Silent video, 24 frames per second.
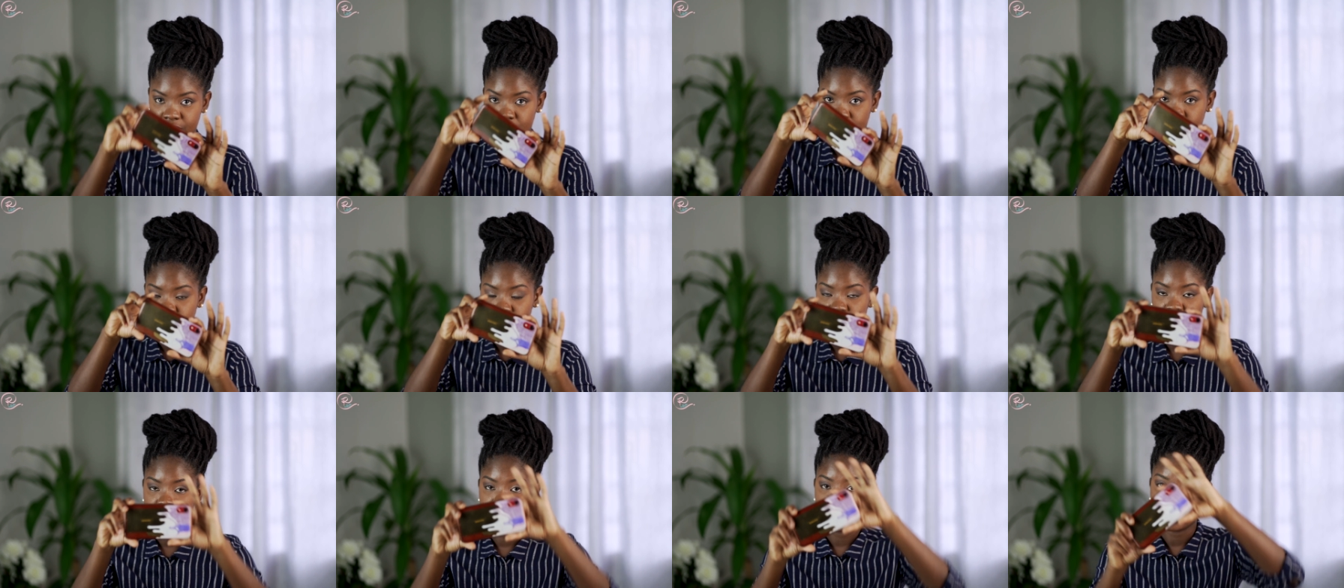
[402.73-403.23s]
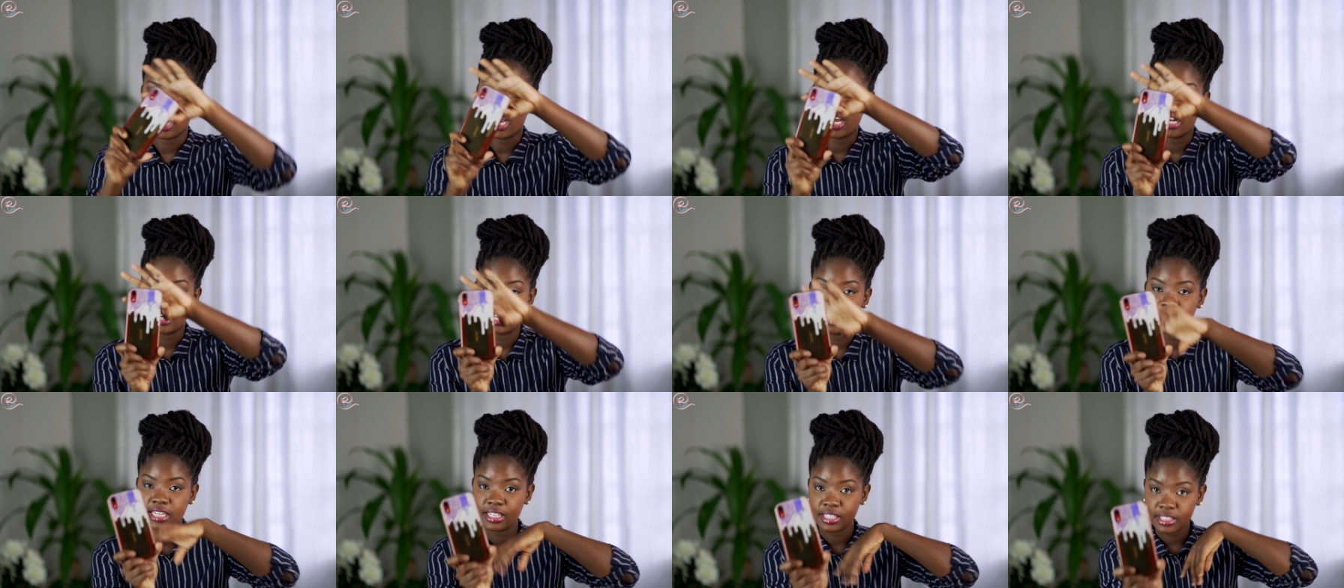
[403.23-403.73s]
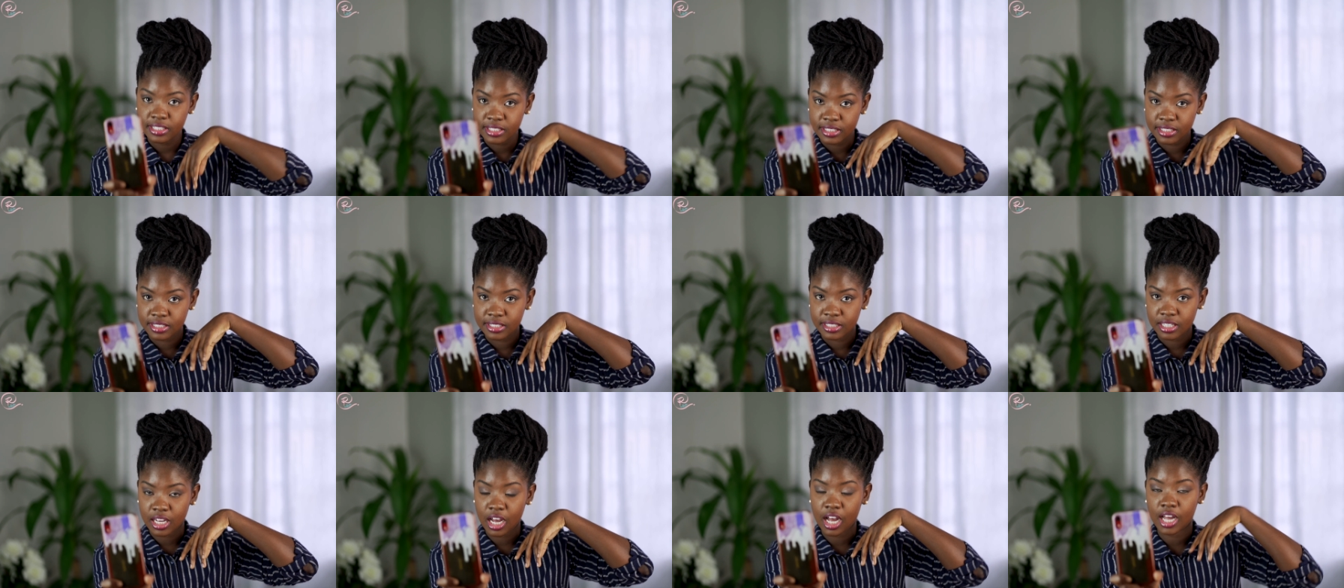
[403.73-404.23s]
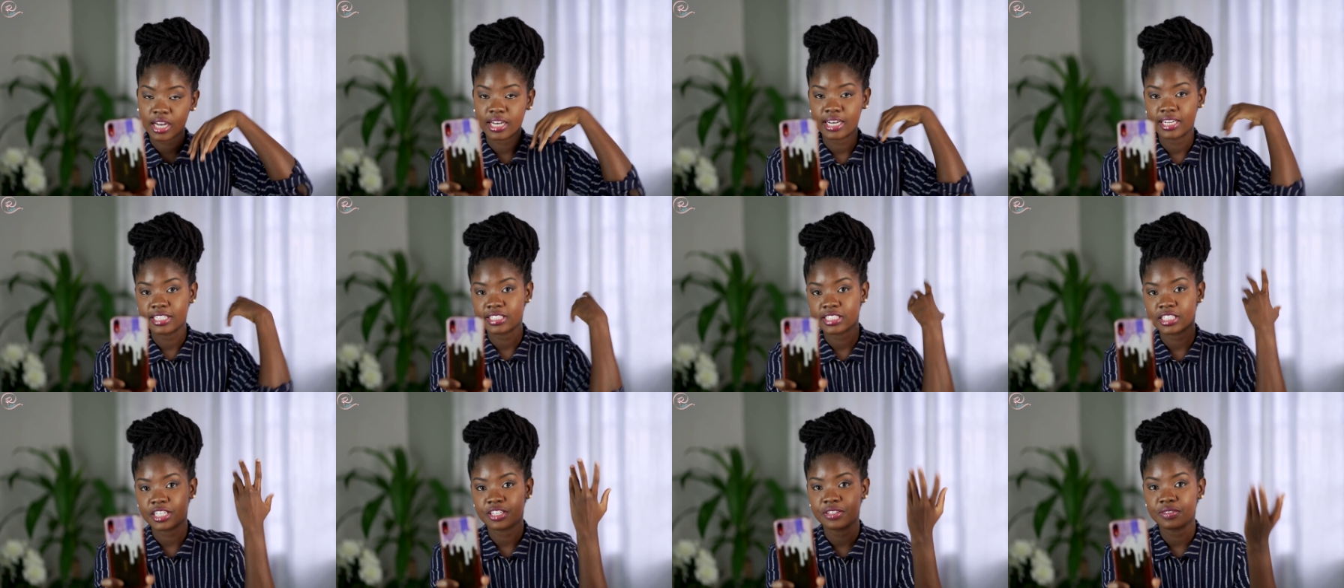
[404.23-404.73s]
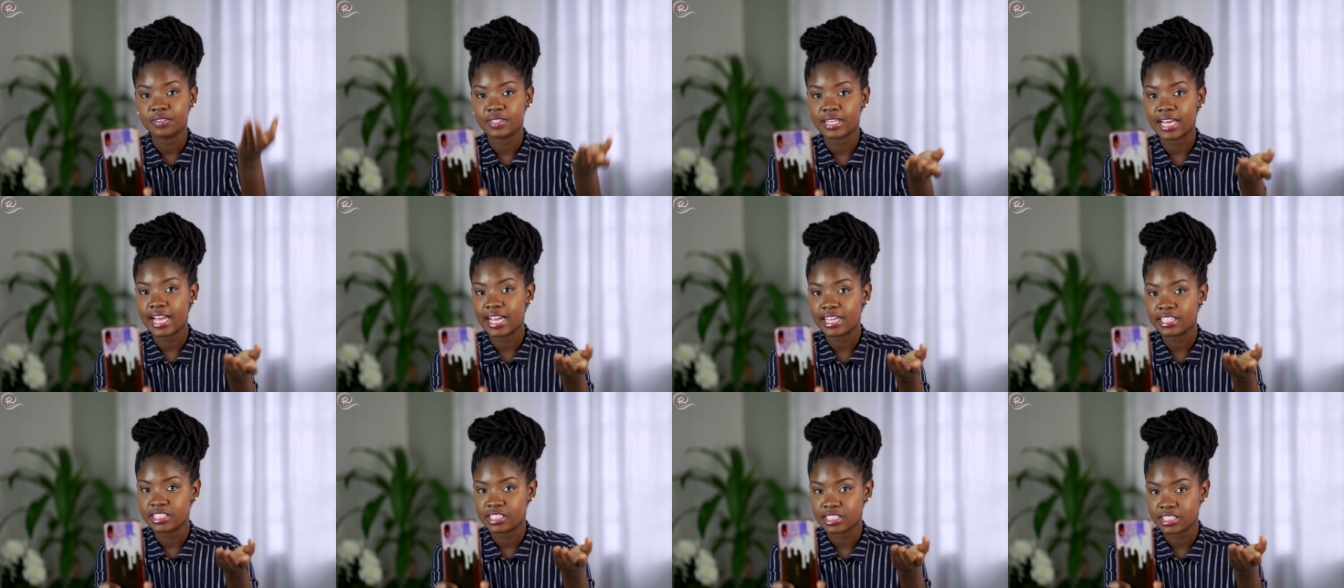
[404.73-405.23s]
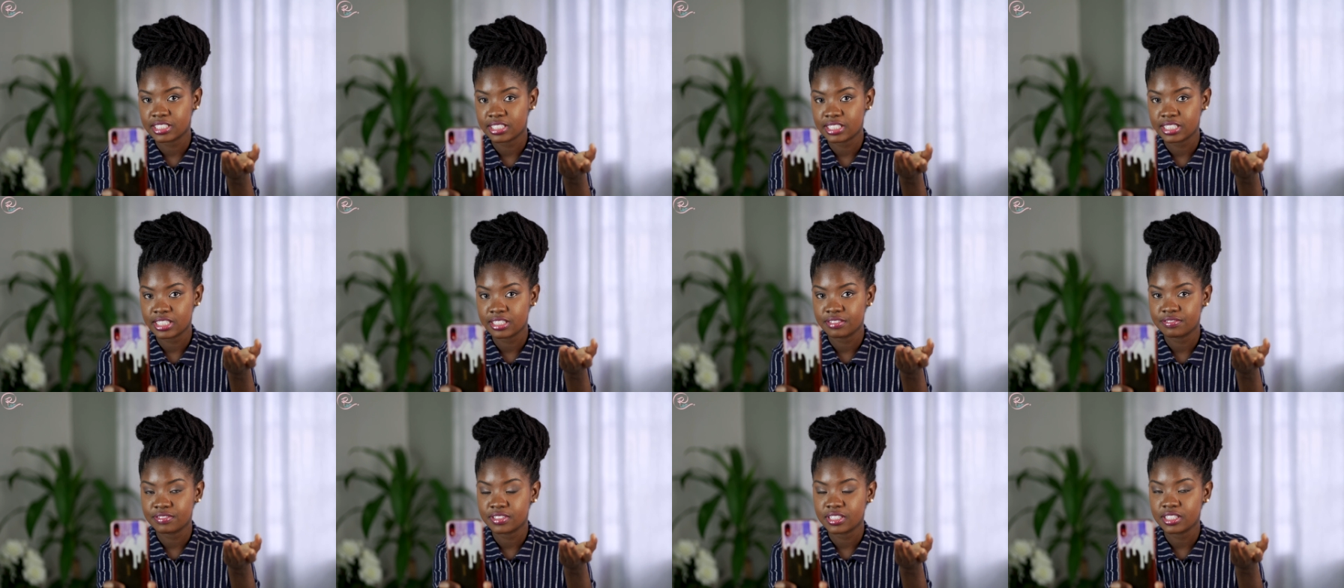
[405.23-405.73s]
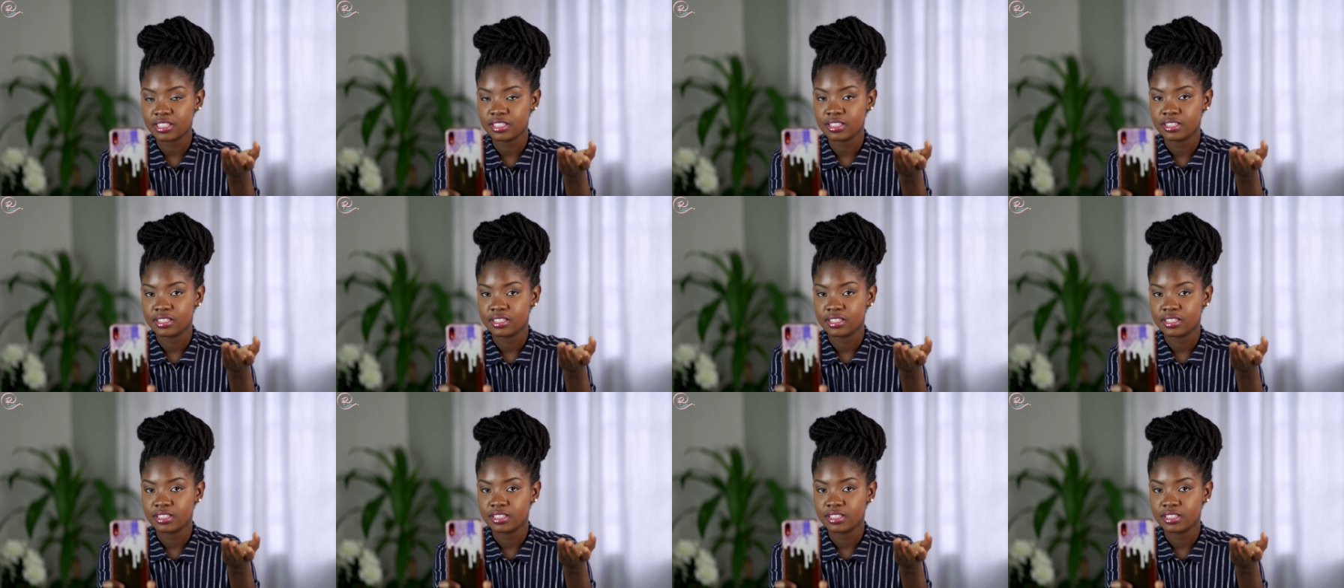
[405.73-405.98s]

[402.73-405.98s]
So not this, unless you're doing IGTV,